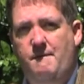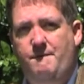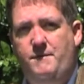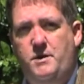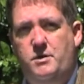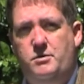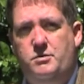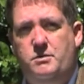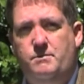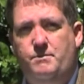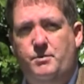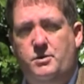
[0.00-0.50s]

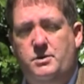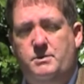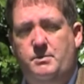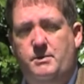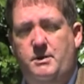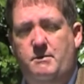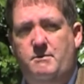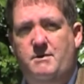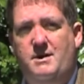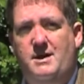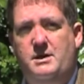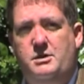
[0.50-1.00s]
future and
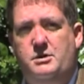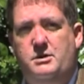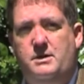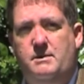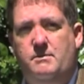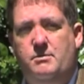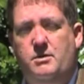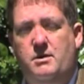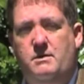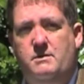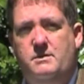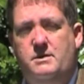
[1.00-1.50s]
possibly a
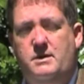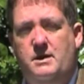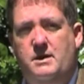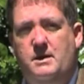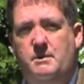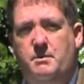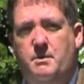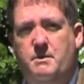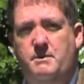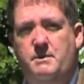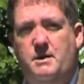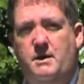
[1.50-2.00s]
relationship long
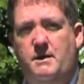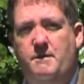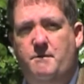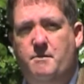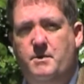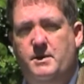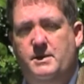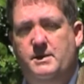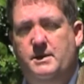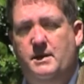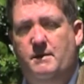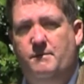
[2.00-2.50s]
term. I mean, not
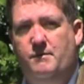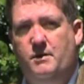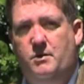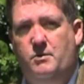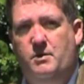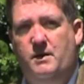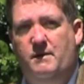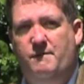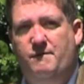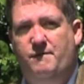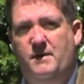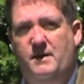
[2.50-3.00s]
everybody's there for a
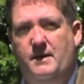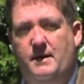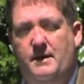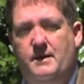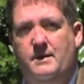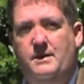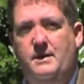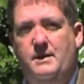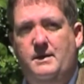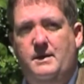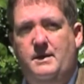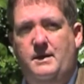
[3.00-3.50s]
quick fling.
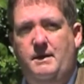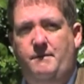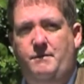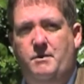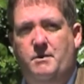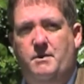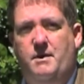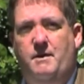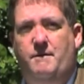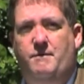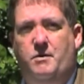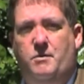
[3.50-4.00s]
If
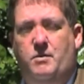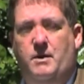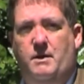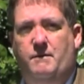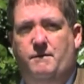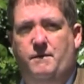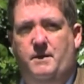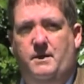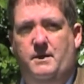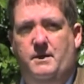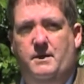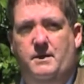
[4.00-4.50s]
you're there for a quick
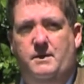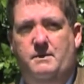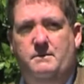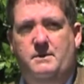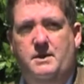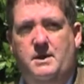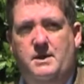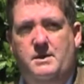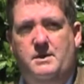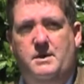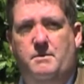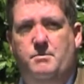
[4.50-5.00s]
fling, then
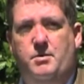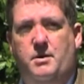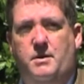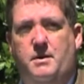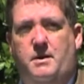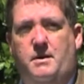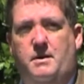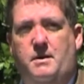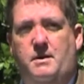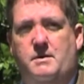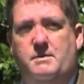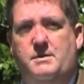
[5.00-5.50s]
don't
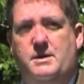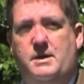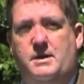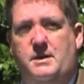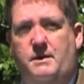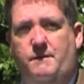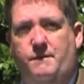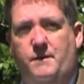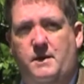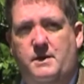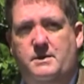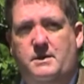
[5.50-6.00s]
bother going on
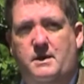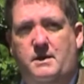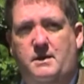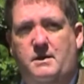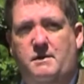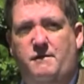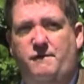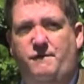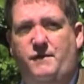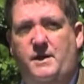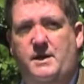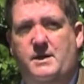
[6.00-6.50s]
dating flights, going
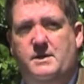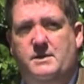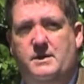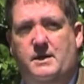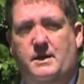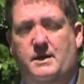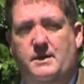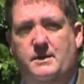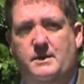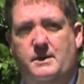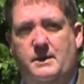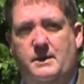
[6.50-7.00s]
on a fling site.